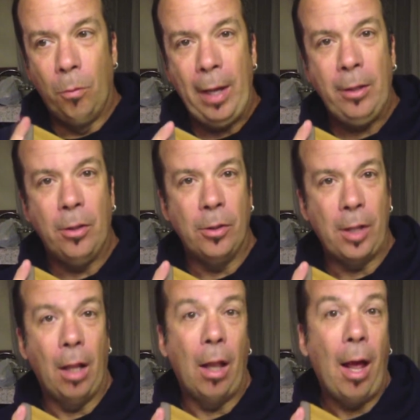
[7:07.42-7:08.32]

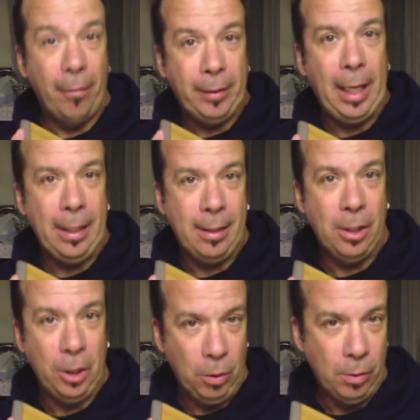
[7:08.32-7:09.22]
renders a lot of
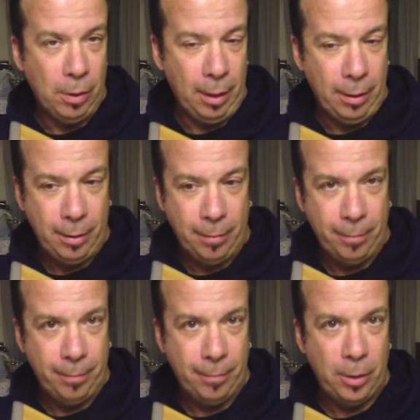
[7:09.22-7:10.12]
cases useless.